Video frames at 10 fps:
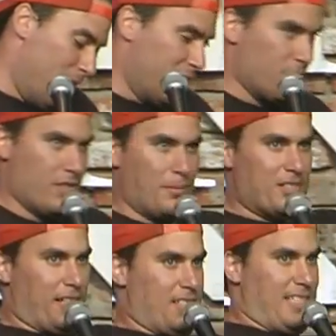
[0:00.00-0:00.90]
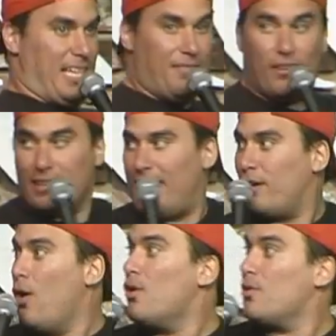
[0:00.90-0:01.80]
away and somebody's like, Steve, like
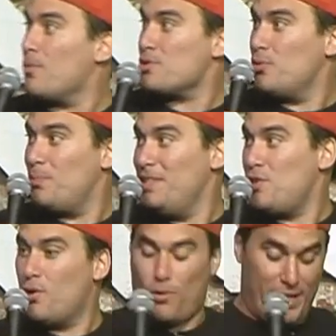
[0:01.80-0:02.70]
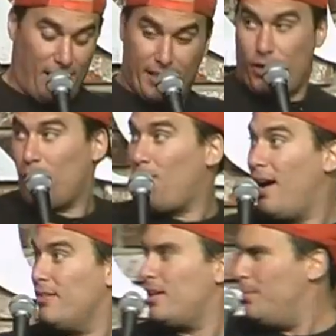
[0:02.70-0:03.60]
that Coke commercial with Mean Joe Green, and I turn around